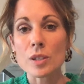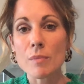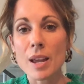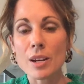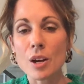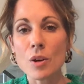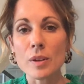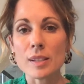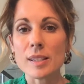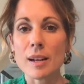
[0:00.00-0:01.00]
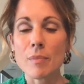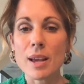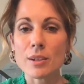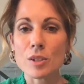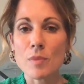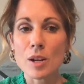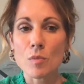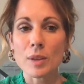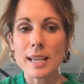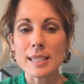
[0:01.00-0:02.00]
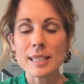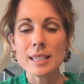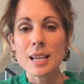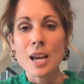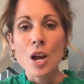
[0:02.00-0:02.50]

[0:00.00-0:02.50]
tomato and set it by their tomato plants.